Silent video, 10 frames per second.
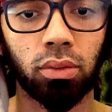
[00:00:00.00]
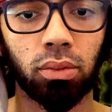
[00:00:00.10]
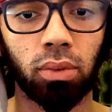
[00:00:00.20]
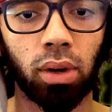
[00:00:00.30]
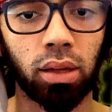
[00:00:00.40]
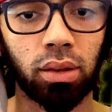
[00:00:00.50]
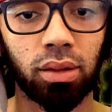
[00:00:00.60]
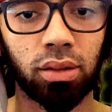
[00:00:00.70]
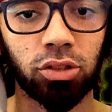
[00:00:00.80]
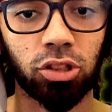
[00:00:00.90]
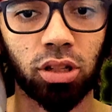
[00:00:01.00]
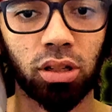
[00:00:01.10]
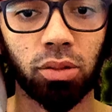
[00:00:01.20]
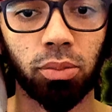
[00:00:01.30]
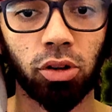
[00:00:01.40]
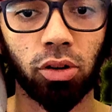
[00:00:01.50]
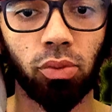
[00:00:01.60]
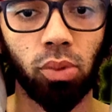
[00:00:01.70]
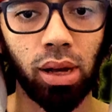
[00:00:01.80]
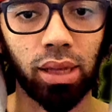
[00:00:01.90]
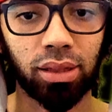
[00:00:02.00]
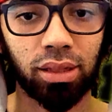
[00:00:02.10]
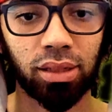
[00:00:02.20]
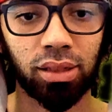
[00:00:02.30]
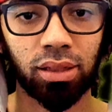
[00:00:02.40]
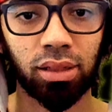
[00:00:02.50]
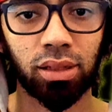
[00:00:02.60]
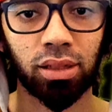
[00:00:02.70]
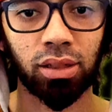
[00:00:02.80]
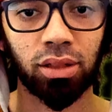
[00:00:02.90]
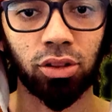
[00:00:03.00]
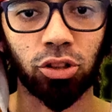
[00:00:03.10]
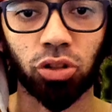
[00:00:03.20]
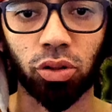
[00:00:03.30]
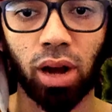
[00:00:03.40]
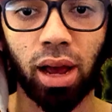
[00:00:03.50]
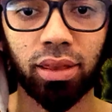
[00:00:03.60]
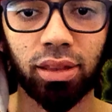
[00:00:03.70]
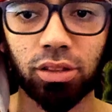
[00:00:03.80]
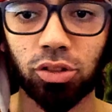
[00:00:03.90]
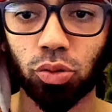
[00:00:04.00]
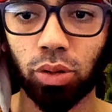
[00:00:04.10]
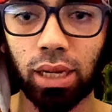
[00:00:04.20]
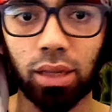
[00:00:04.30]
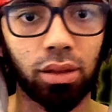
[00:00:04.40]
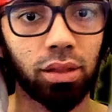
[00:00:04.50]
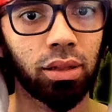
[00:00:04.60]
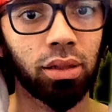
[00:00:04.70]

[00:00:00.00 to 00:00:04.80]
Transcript: What? Just a little more of what? Does your hand needs to eat?